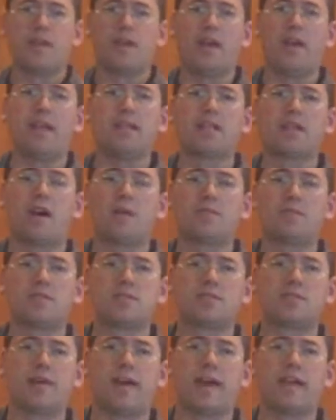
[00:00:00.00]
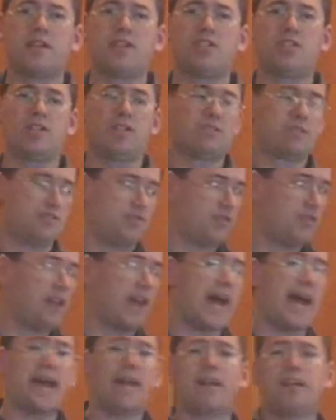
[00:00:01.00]
it comes in some packaging that's
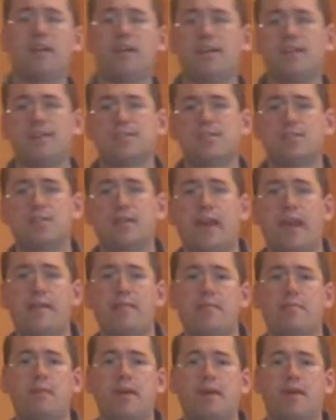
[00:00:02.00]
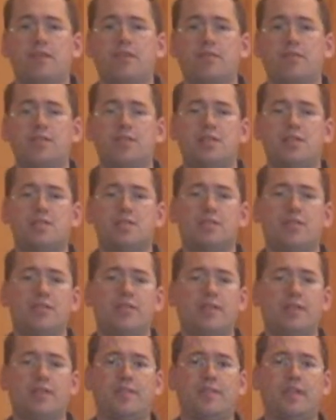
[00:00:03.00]
flat, so it can be mailed. So
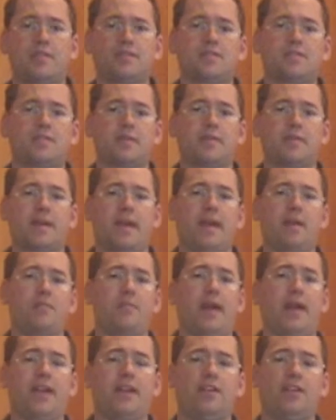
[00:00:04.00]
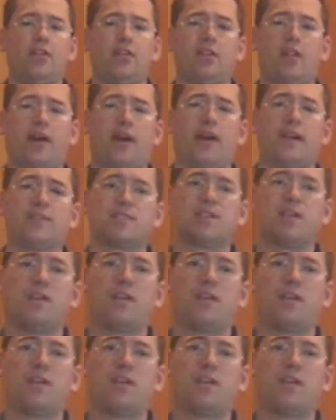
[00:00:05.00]
if you can think of some type of campaign to utilize,